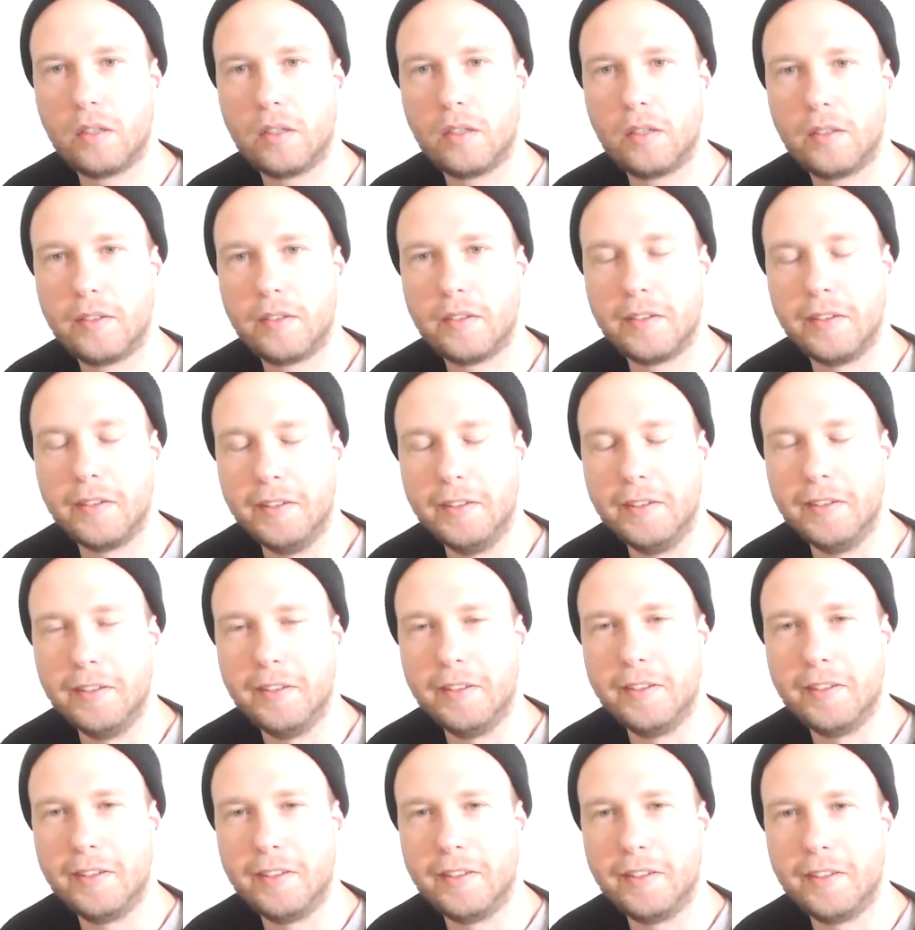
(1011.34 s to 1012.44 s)

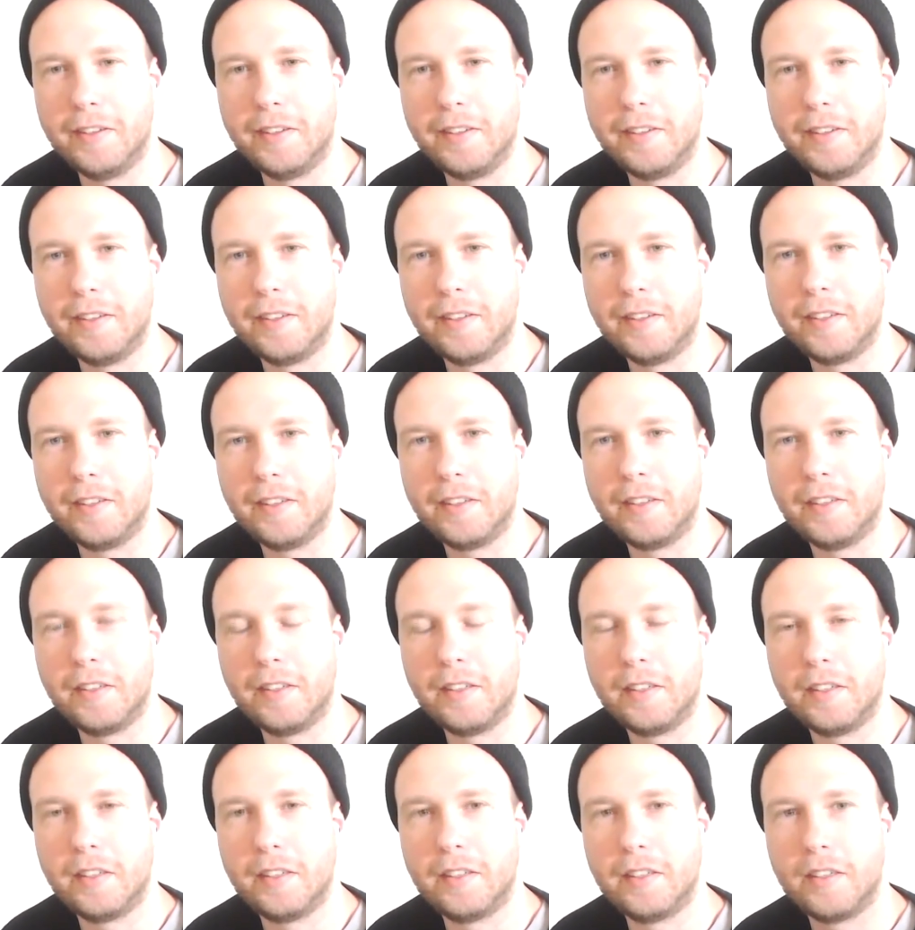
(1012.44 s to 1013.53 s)

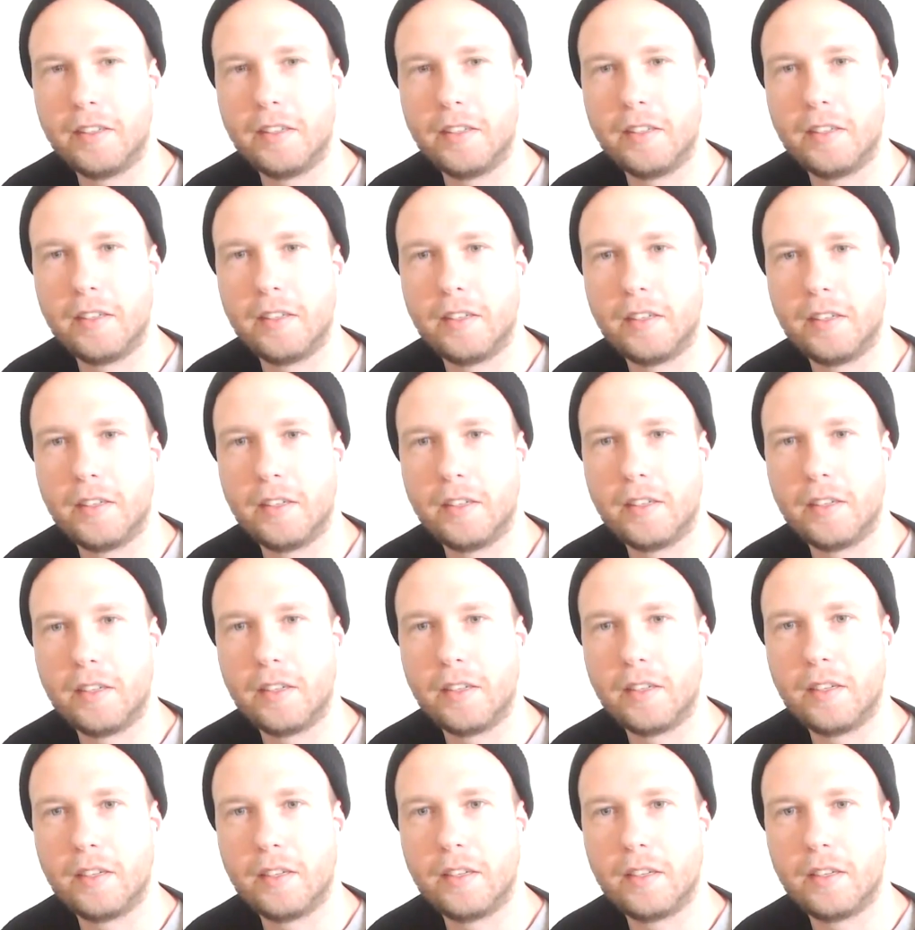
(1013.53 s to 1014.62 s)

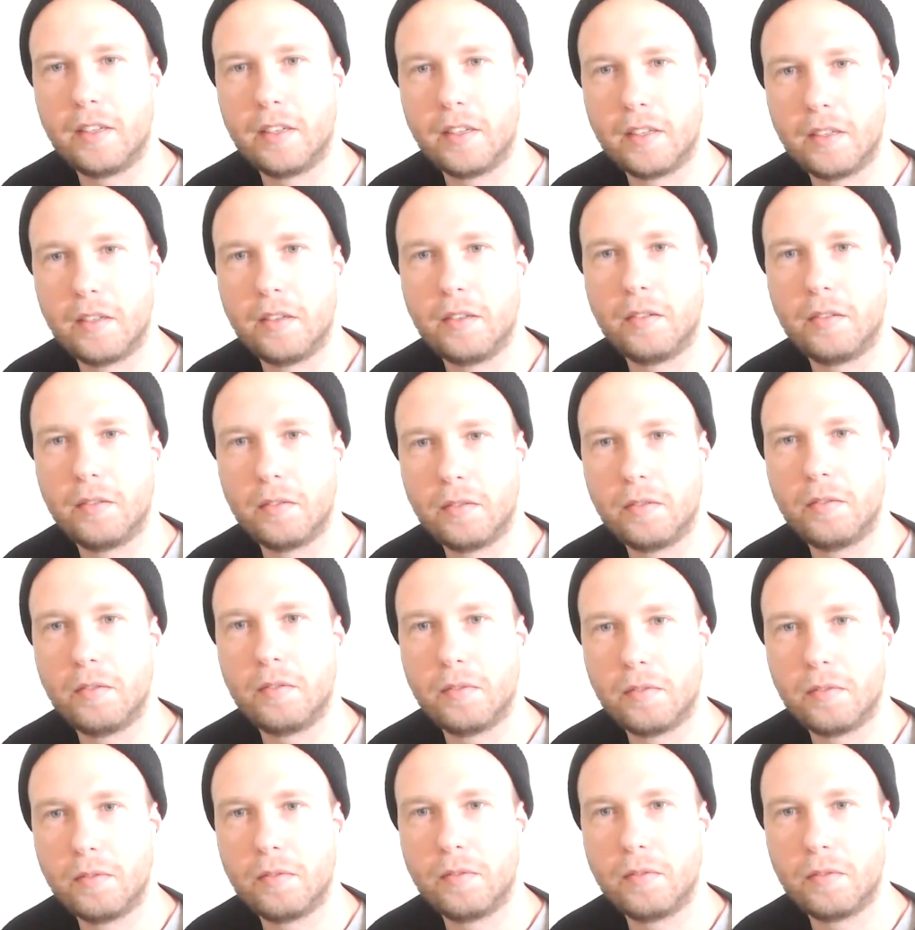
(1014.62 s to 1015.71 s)

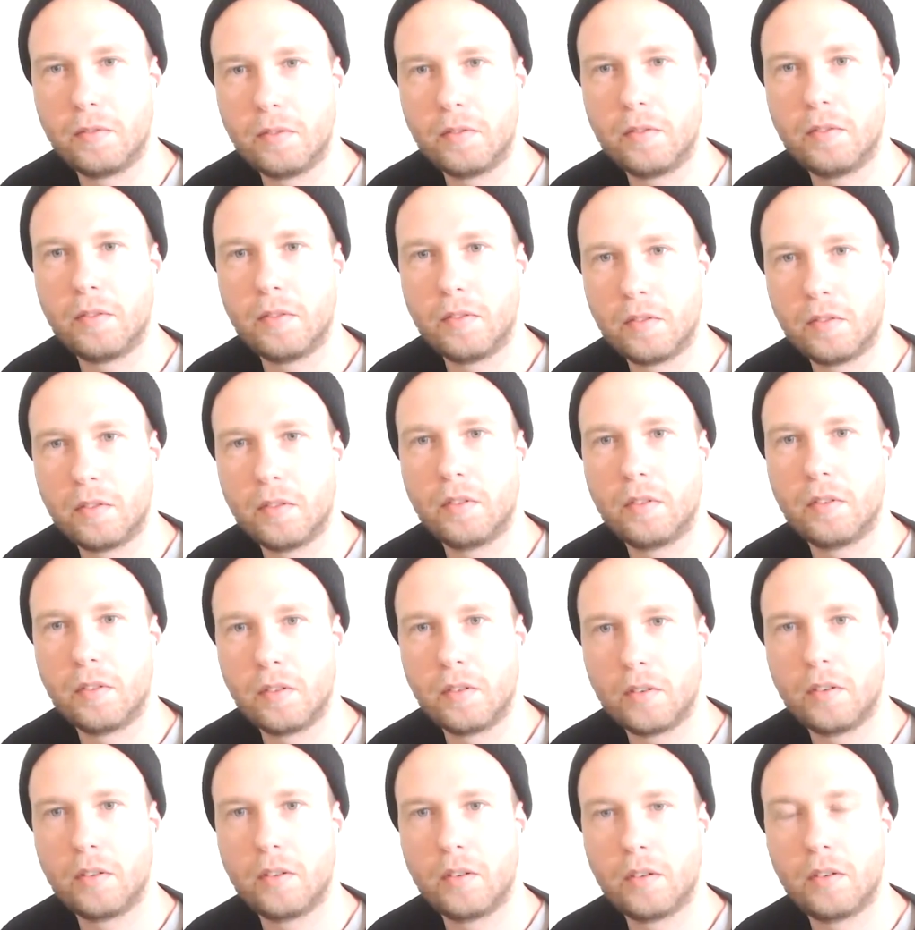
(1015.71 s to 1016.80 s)

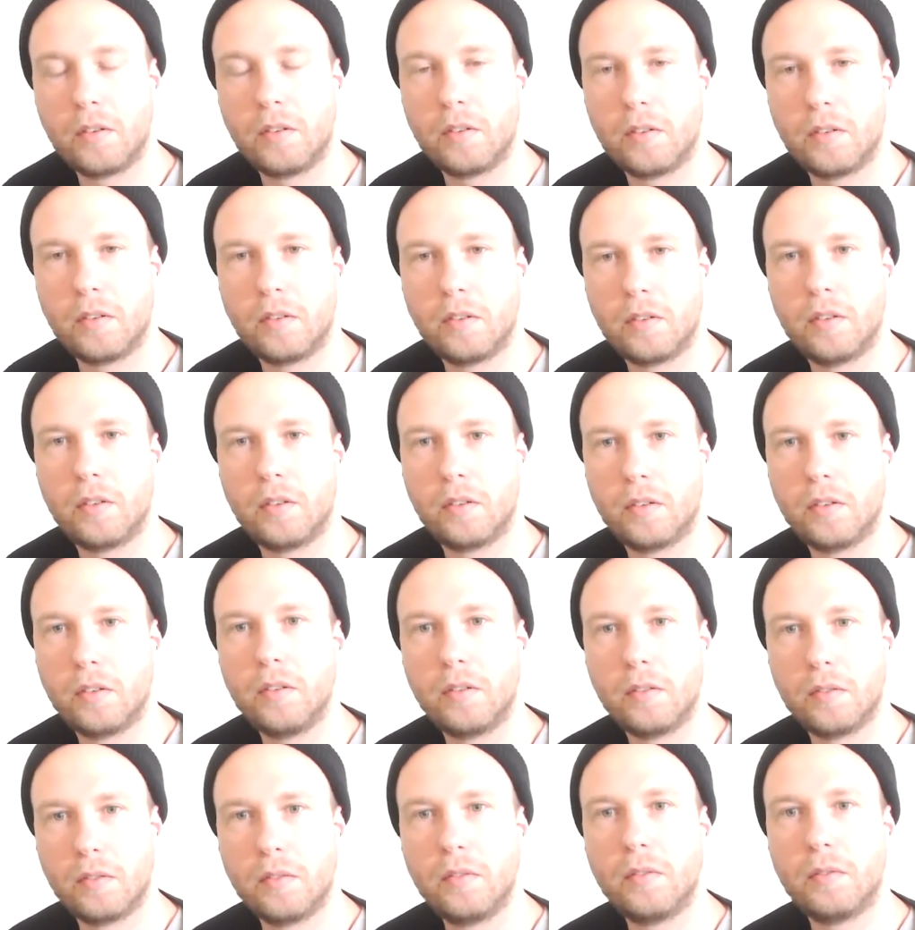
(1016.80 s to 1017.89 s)

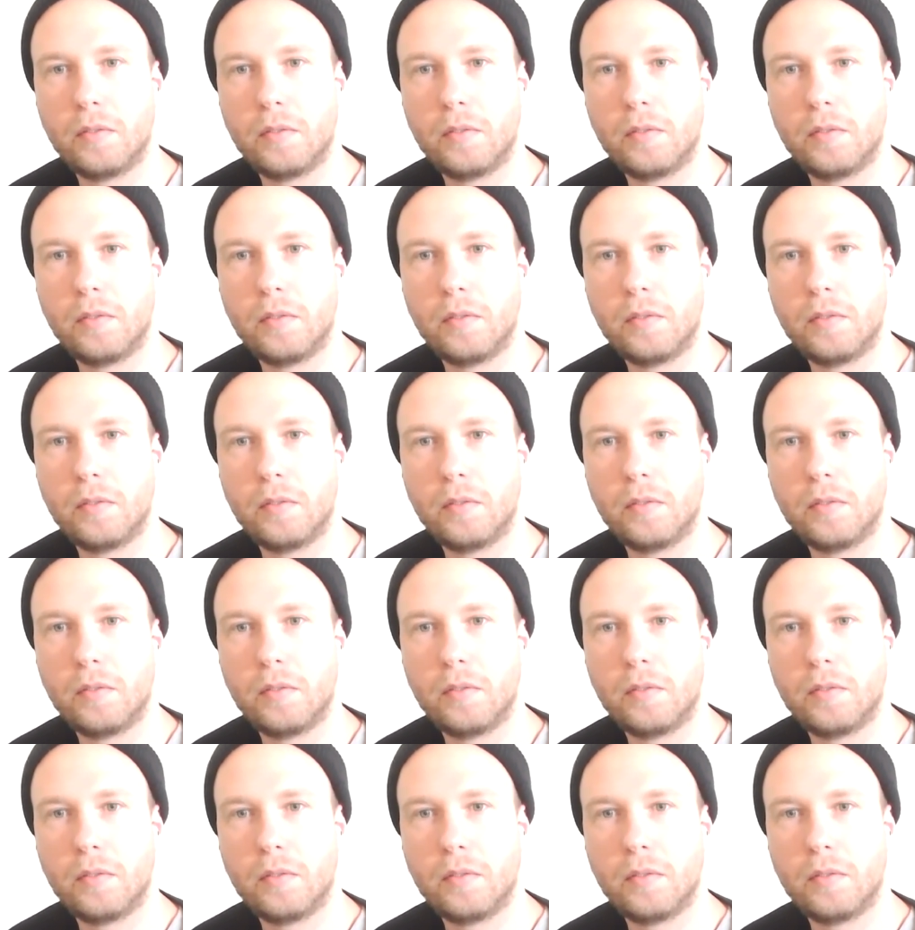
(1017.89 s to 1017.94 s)
(not speaking)